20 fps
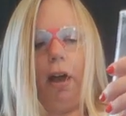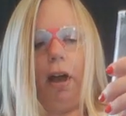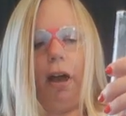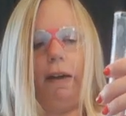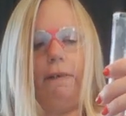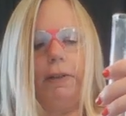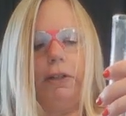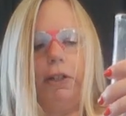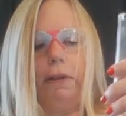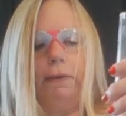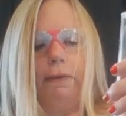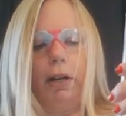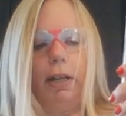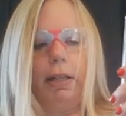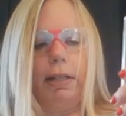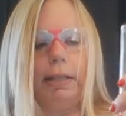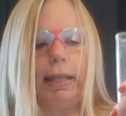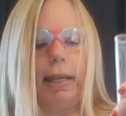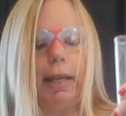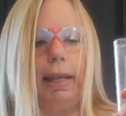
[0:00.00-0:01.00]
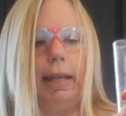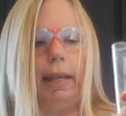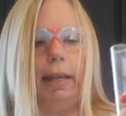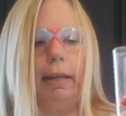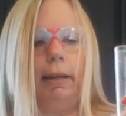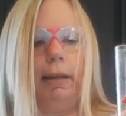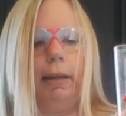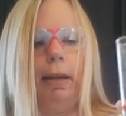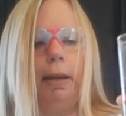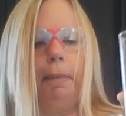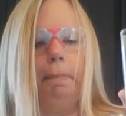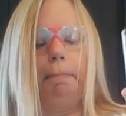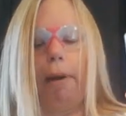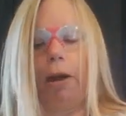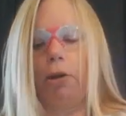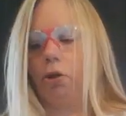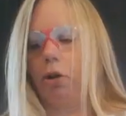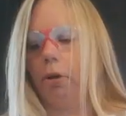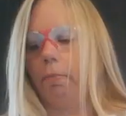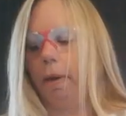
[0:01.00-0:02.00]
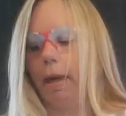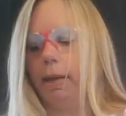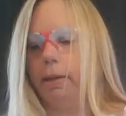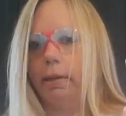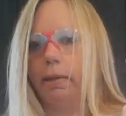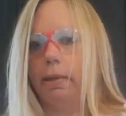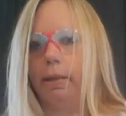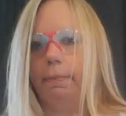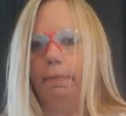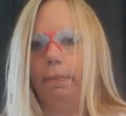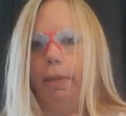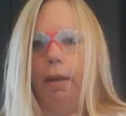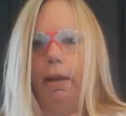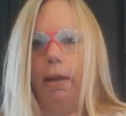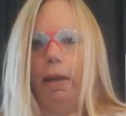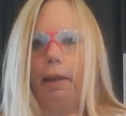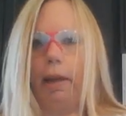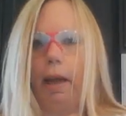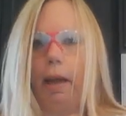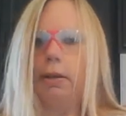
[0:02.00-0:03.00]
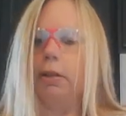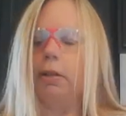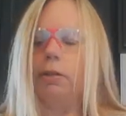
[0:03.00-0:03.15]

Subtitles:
of a difference in measurement. Again,